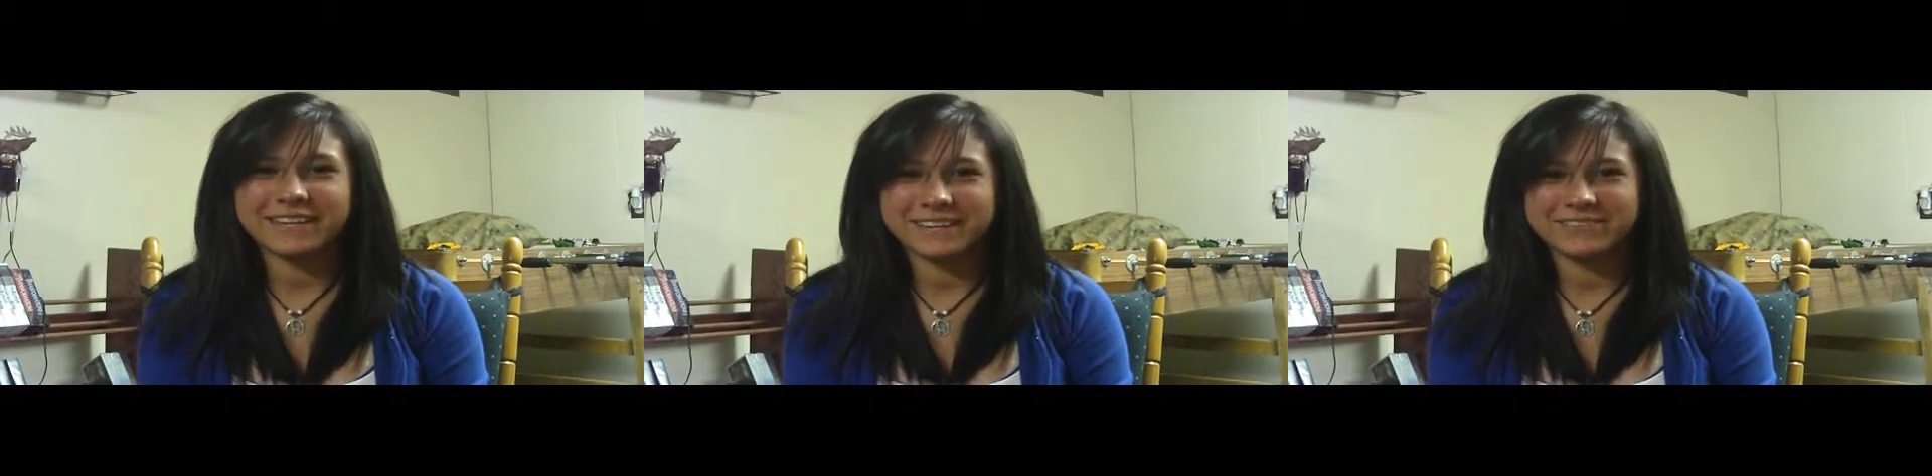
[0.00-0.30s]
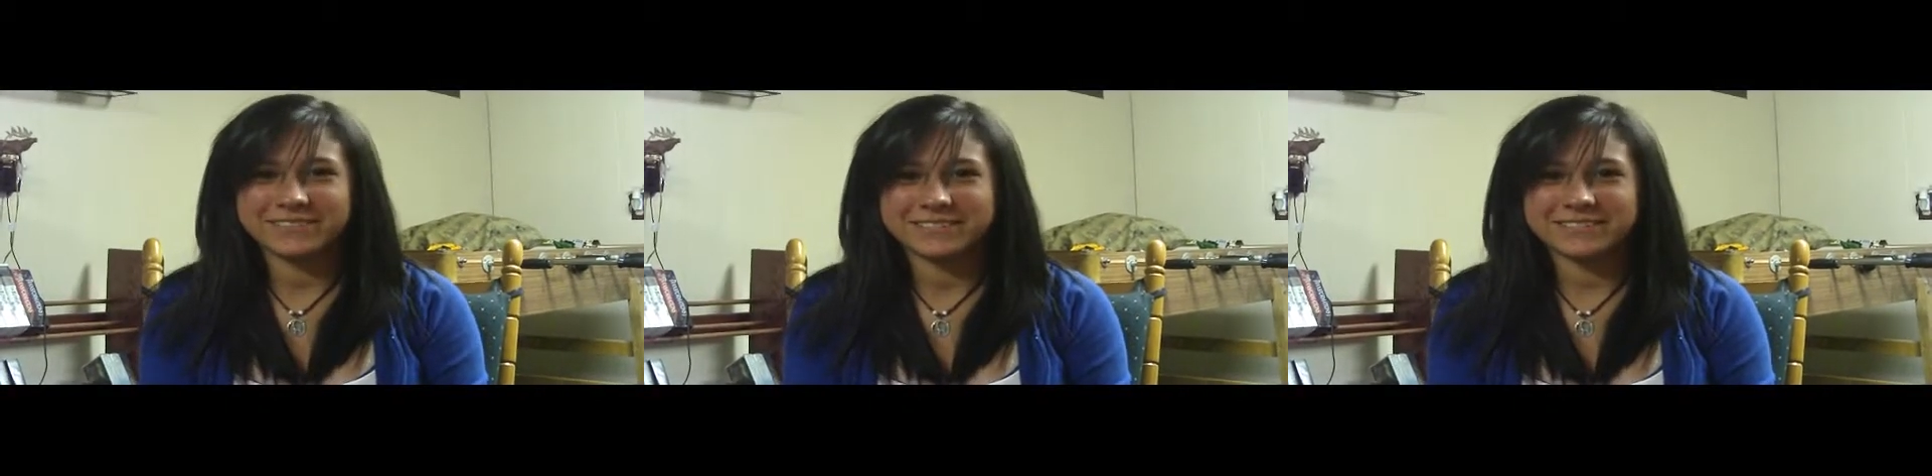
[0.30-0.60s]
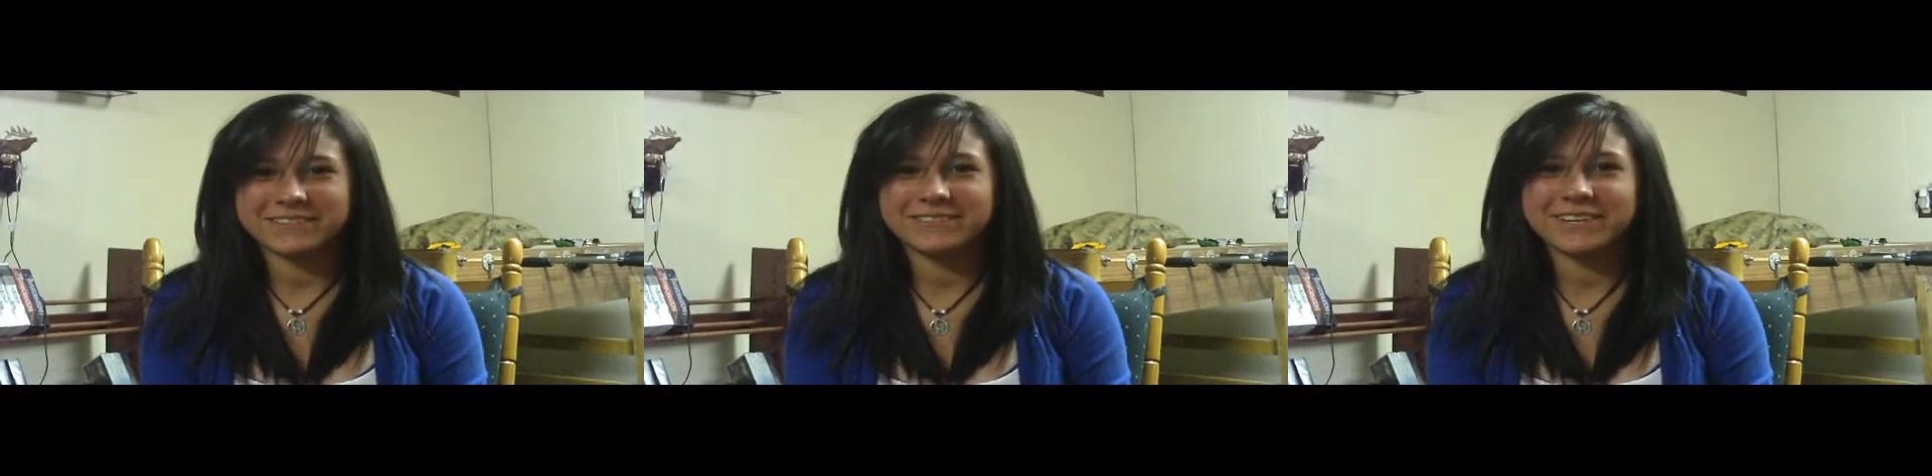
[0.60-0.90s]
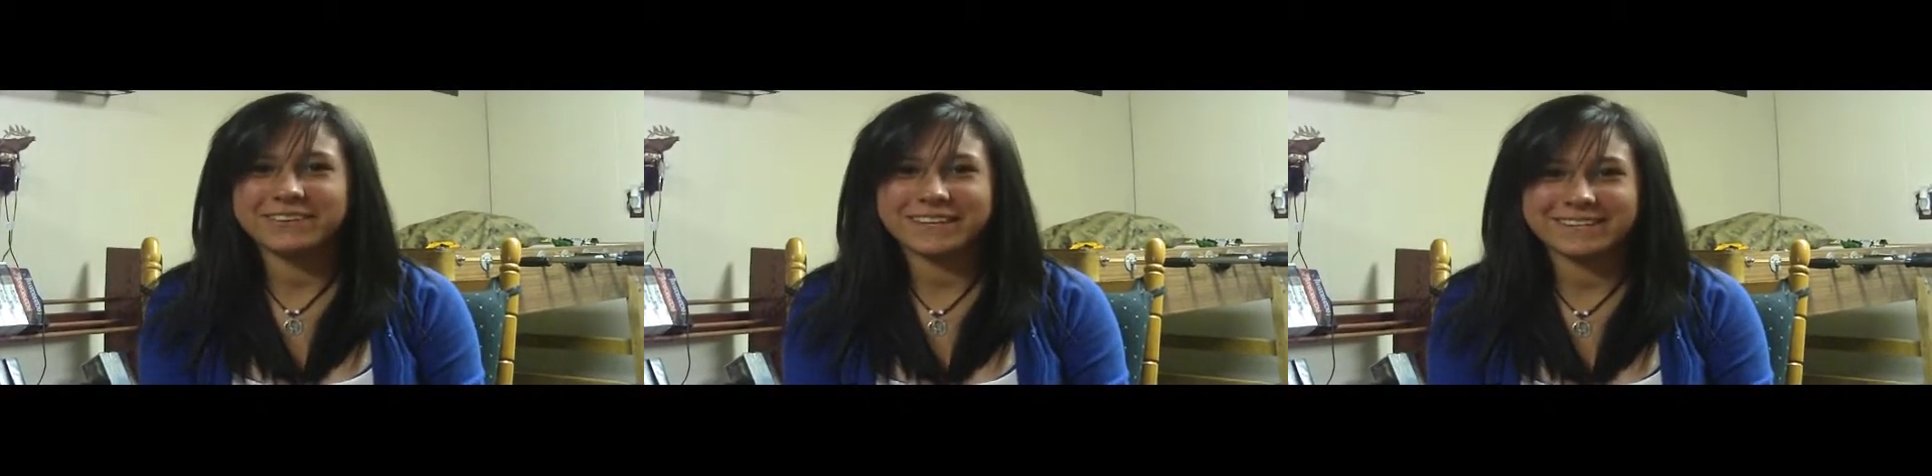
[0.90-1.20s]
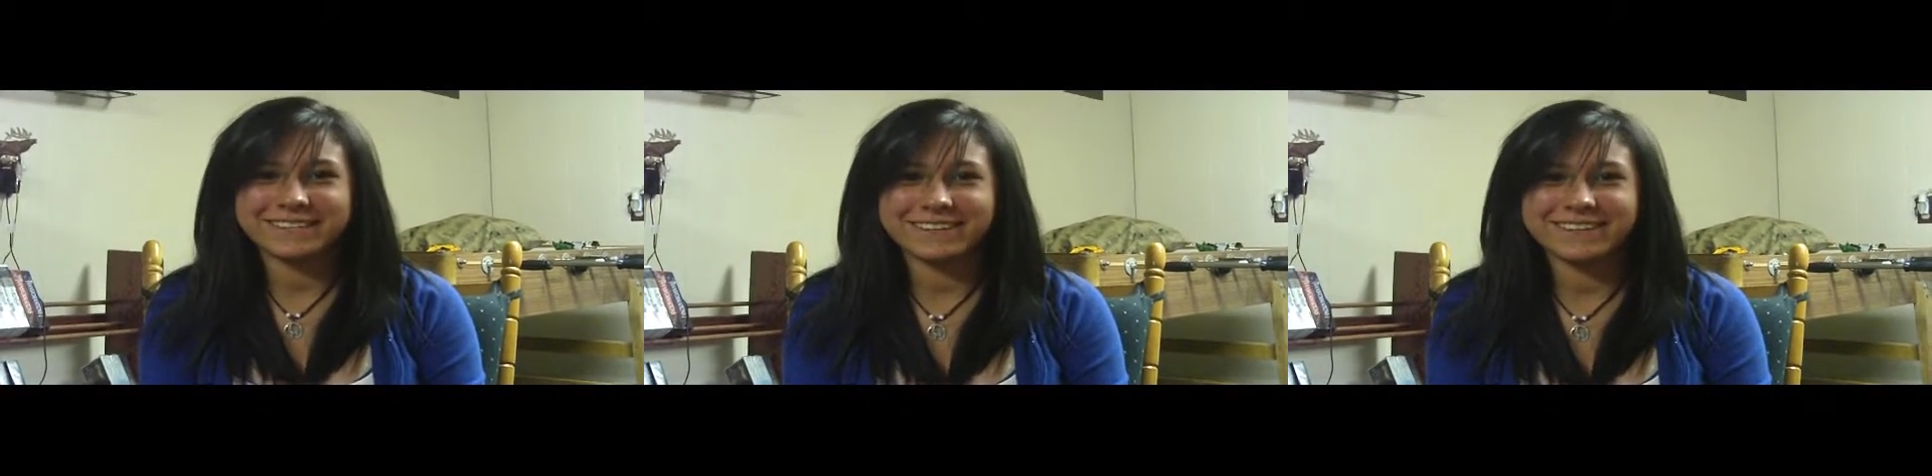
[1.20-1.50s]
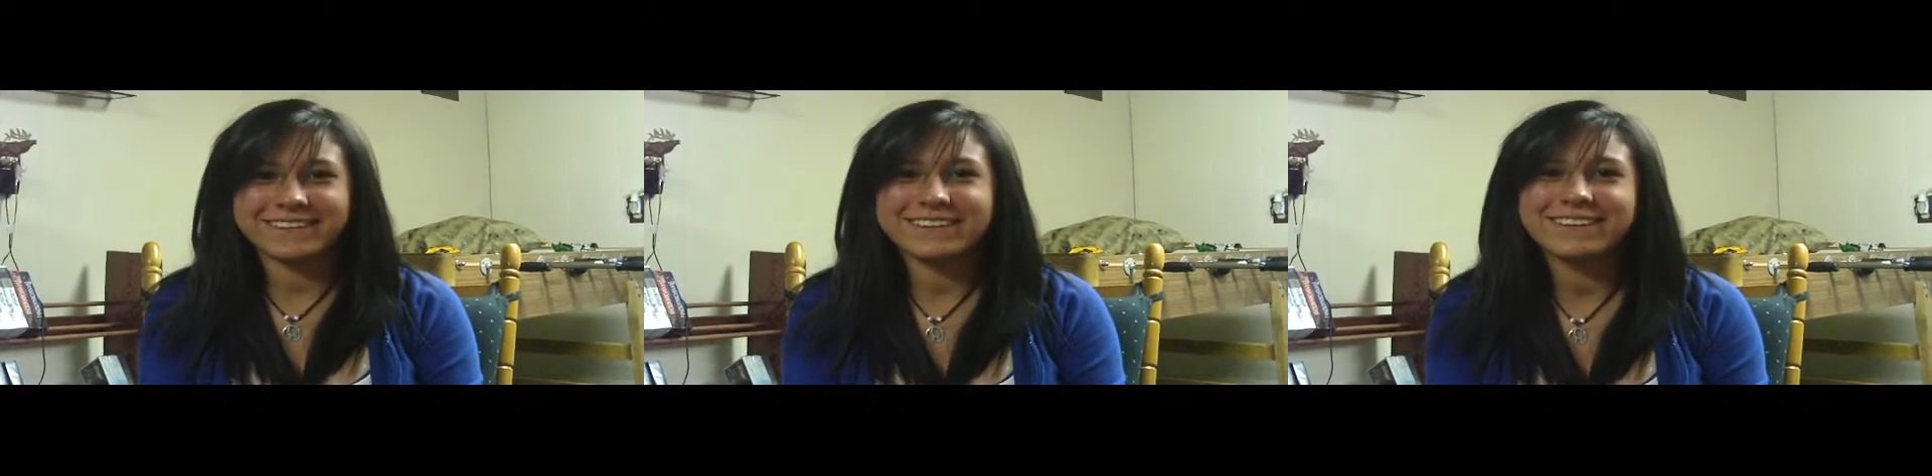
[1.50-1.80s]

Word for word: anniversary of knowing each other.